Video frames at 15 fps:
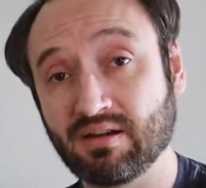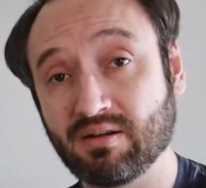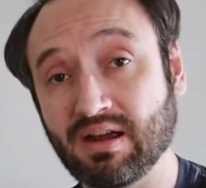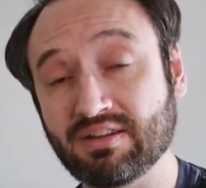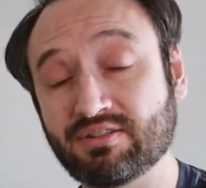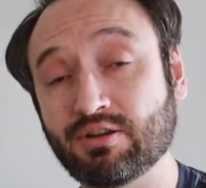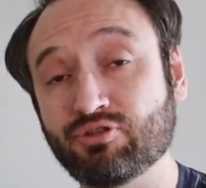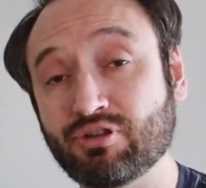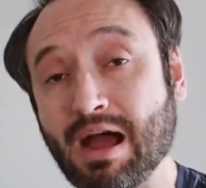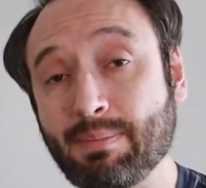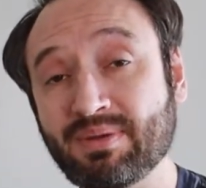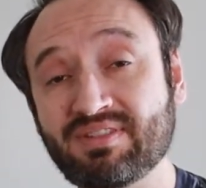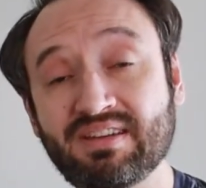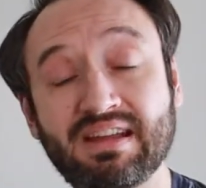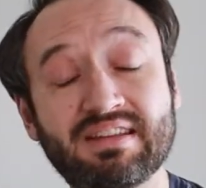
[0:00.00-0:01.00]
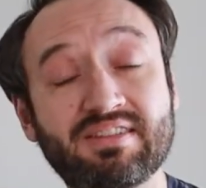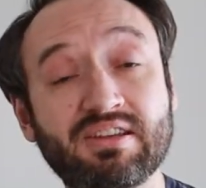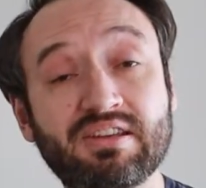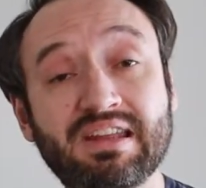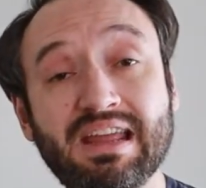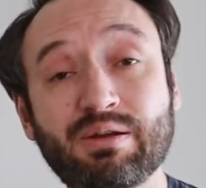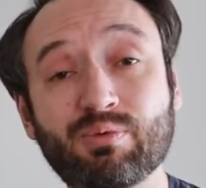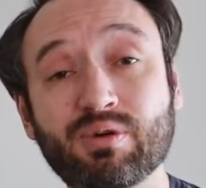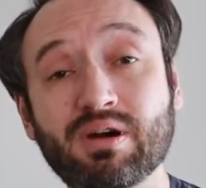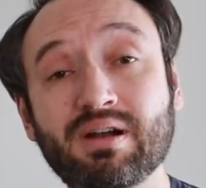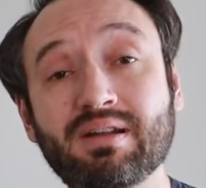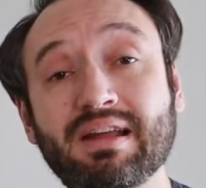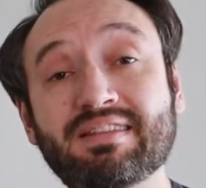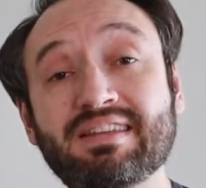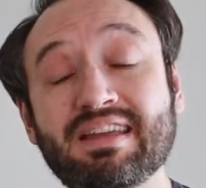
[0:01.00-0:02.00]
All right, so dropicit, it's a unique
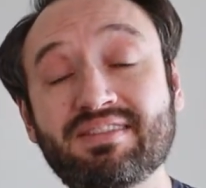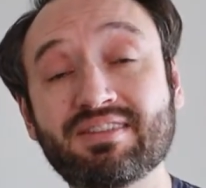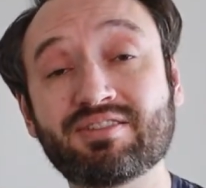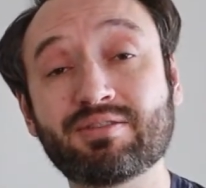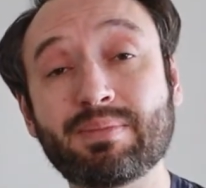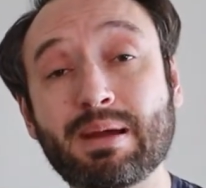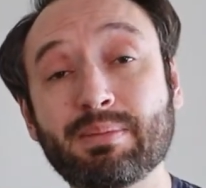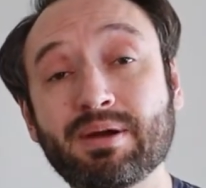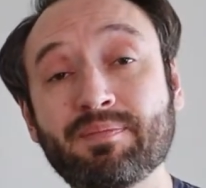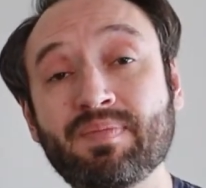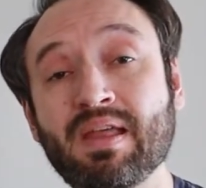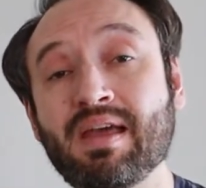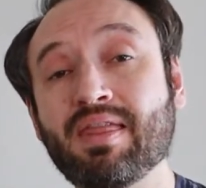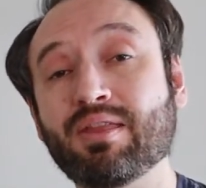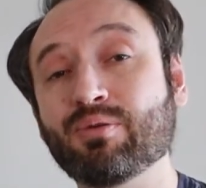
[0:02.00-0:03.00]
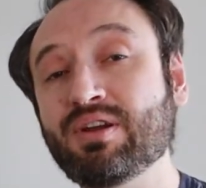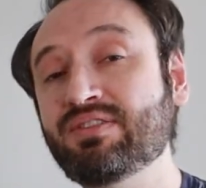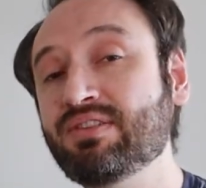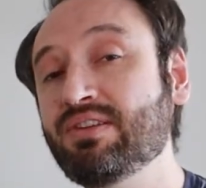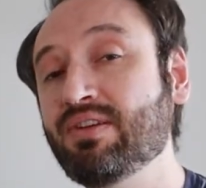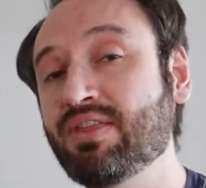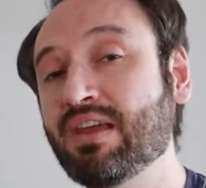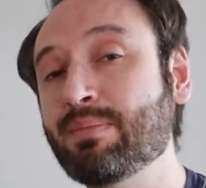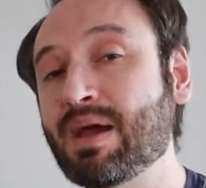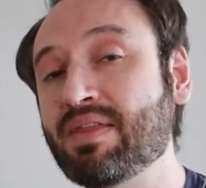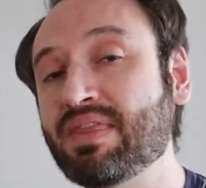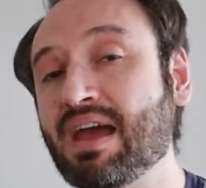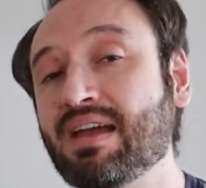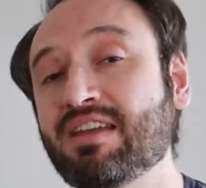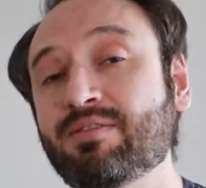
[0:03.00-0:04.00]
word, it's easier to remember. The reason you think
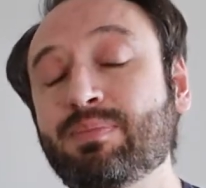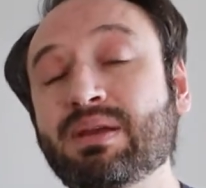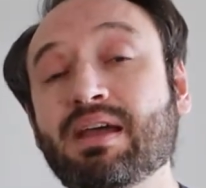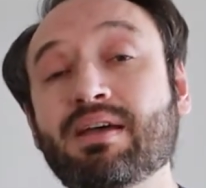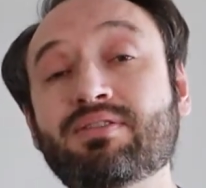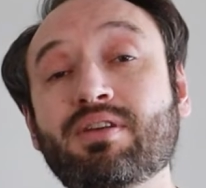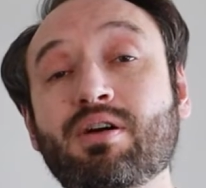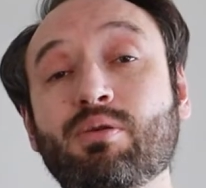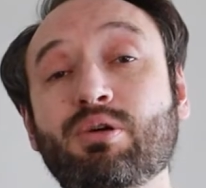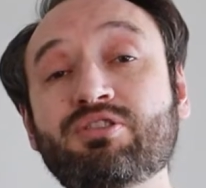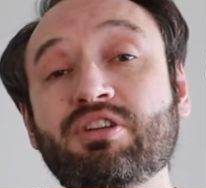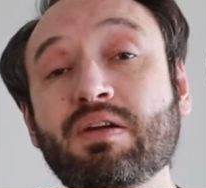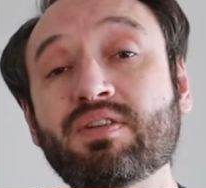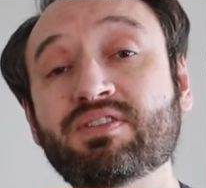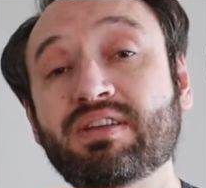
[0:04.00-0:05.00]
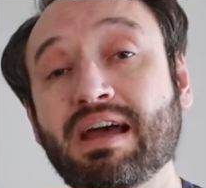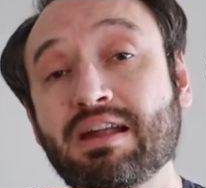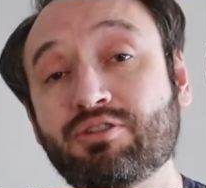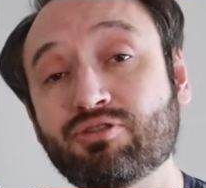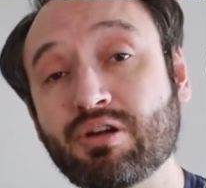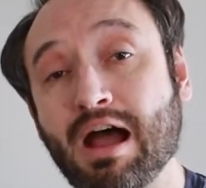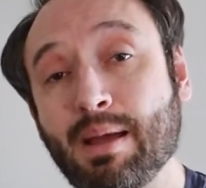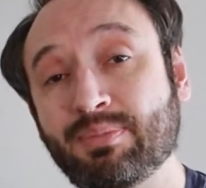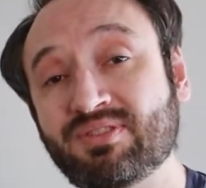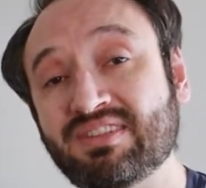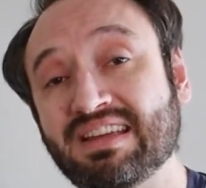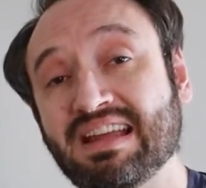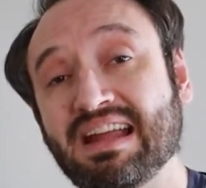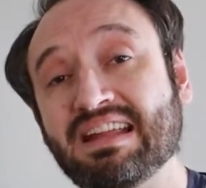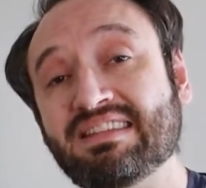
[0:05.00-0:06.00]
about that is because whichever side
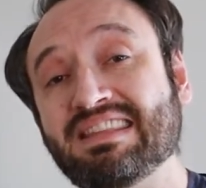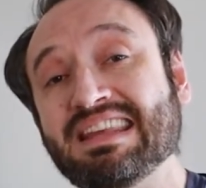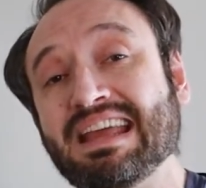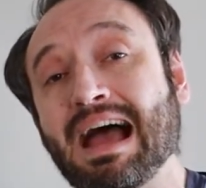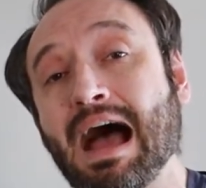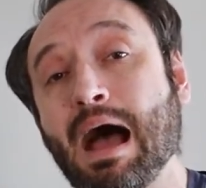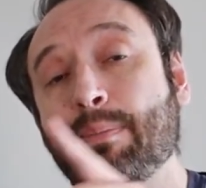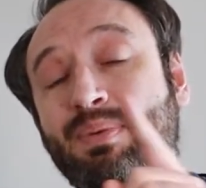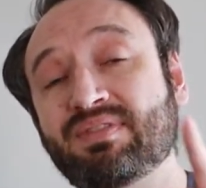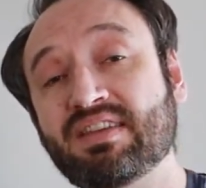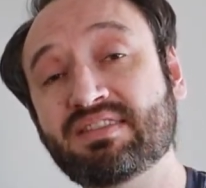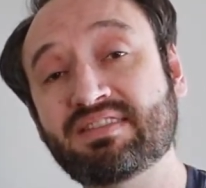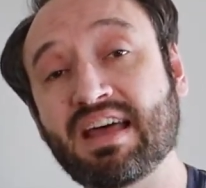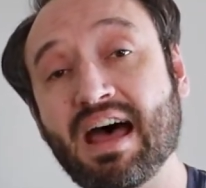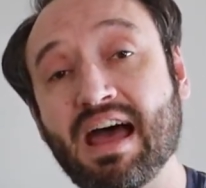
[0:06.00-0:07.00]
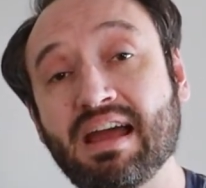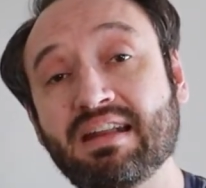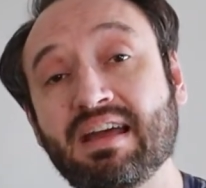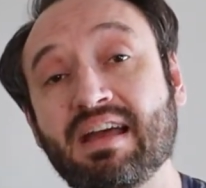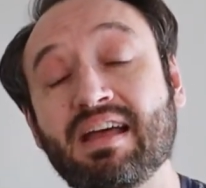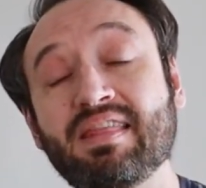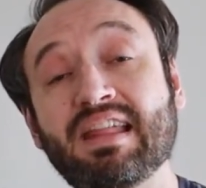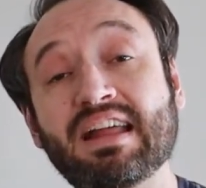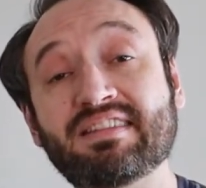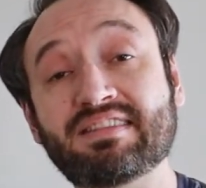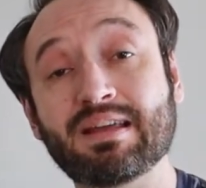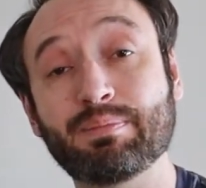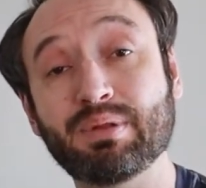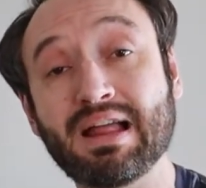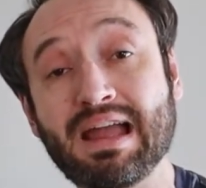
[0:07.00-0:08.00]
drops, it's the opposite side that's
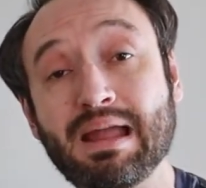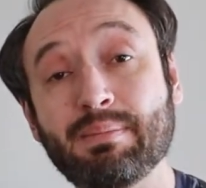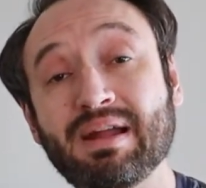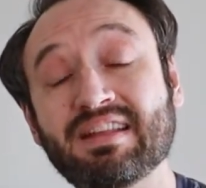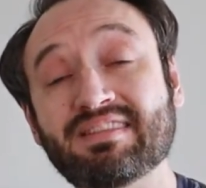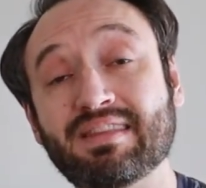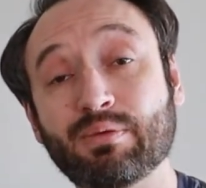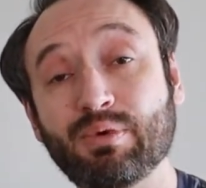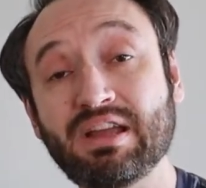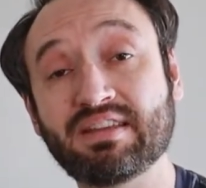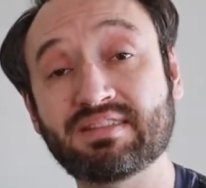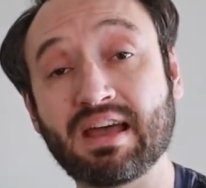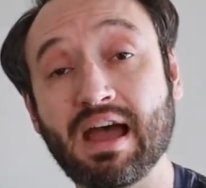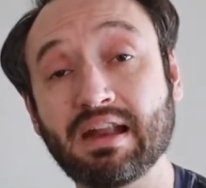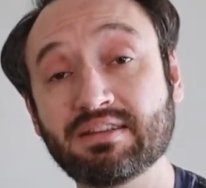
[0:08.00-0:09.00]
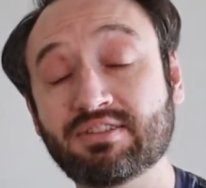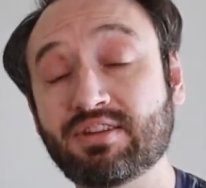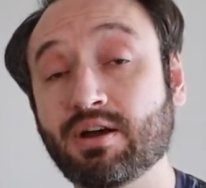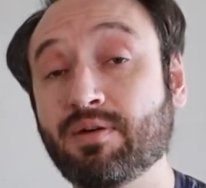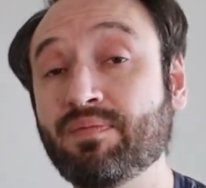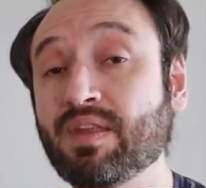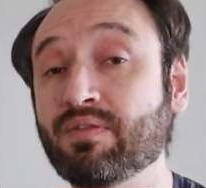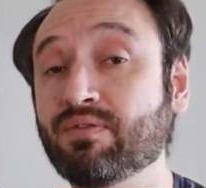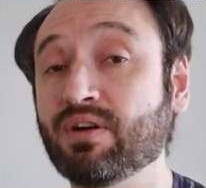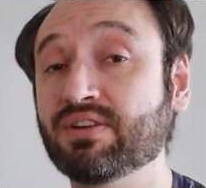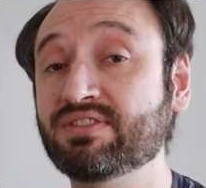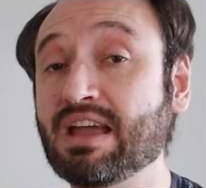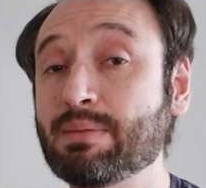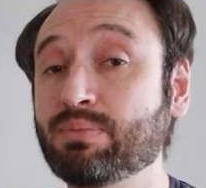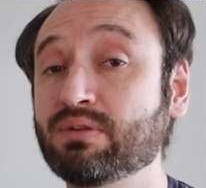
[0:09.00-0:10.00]
to blame. It's the weak side. So for
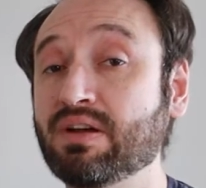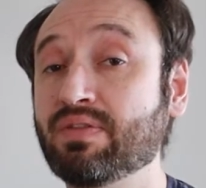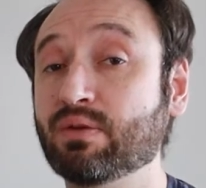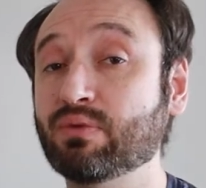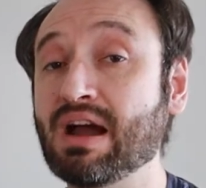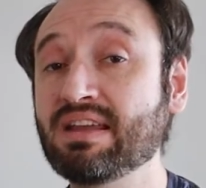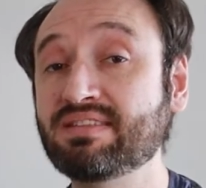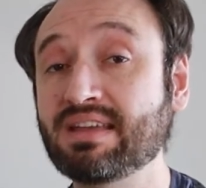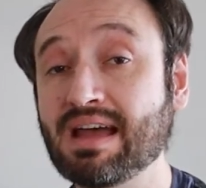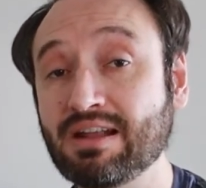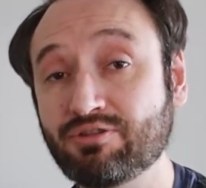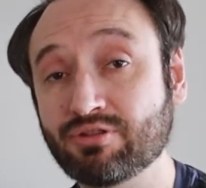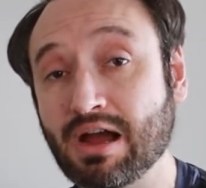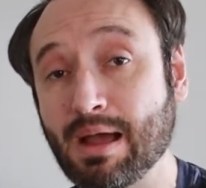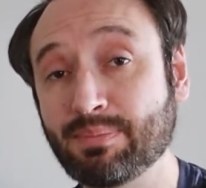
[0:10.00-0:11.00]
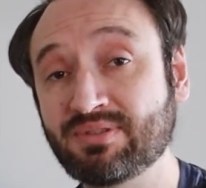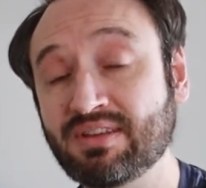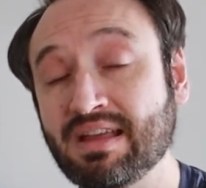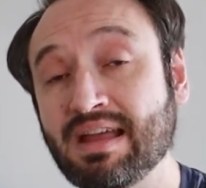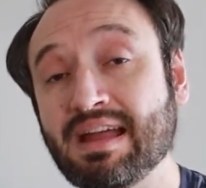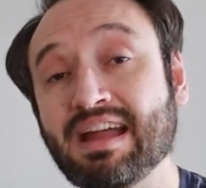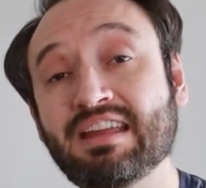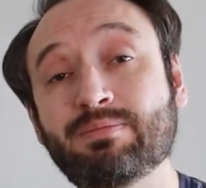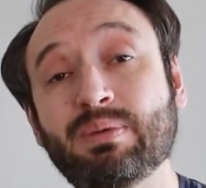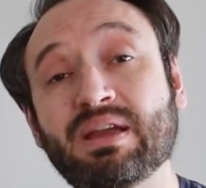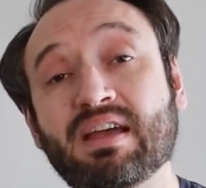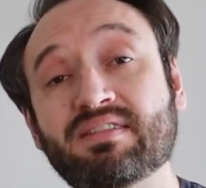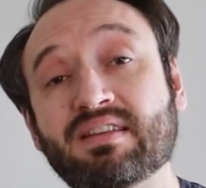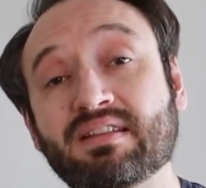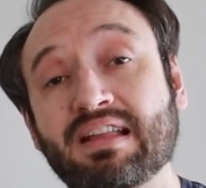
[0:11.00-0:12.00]
example, if the right side drops, it's
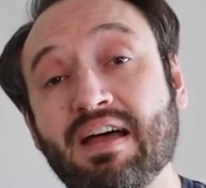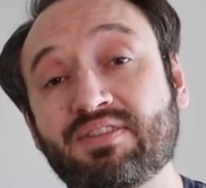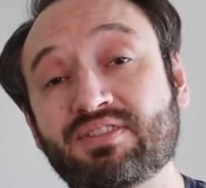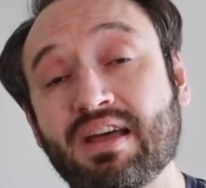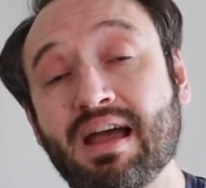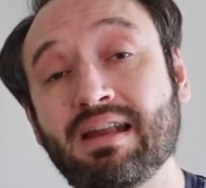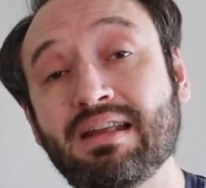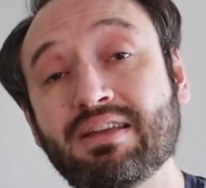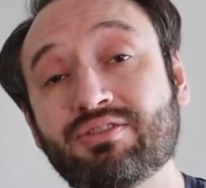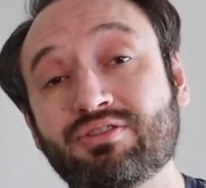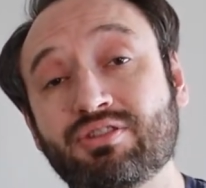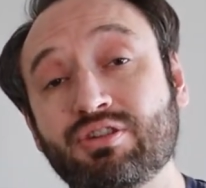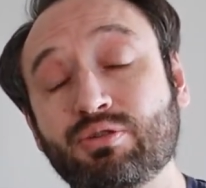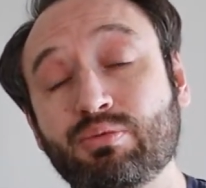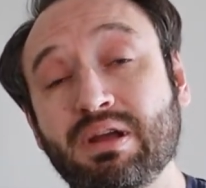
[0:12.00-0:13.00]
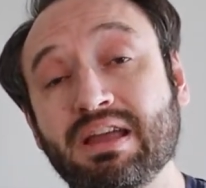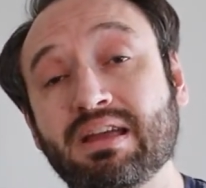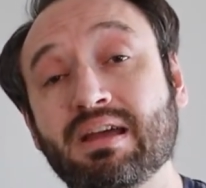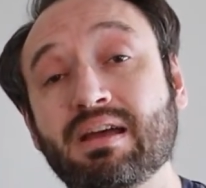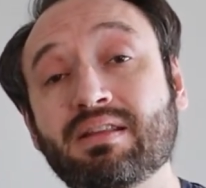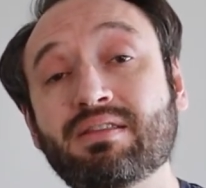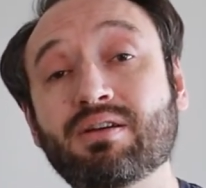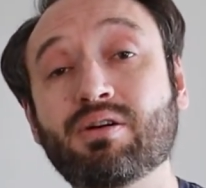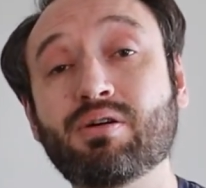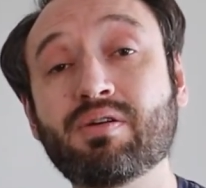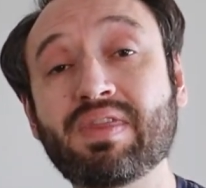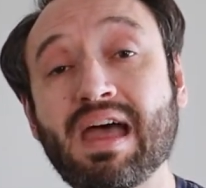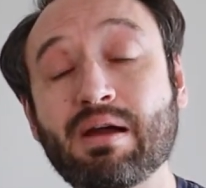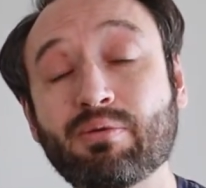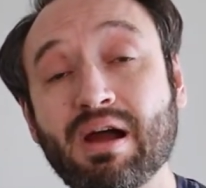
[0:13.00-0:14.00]
because the left side is too weak to
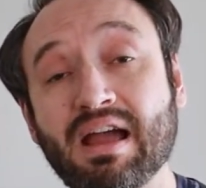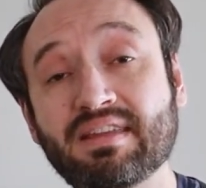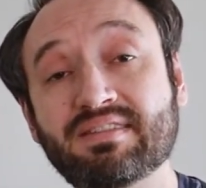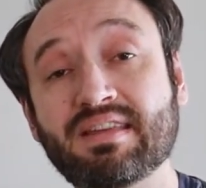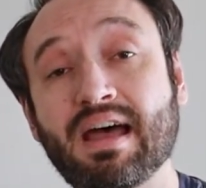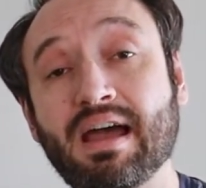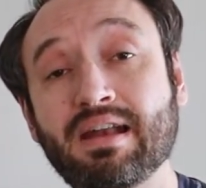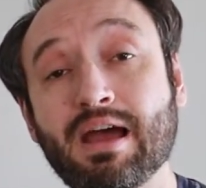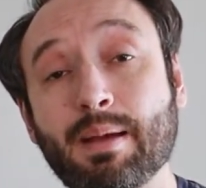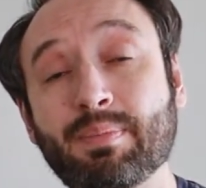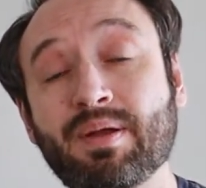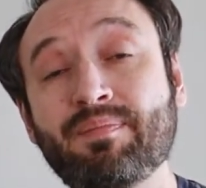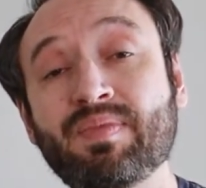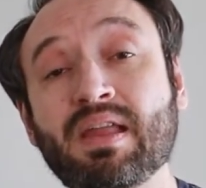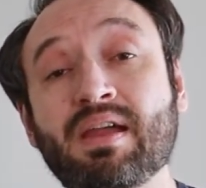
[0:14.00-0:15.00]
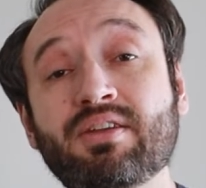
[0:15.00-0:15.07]
hold that right side up.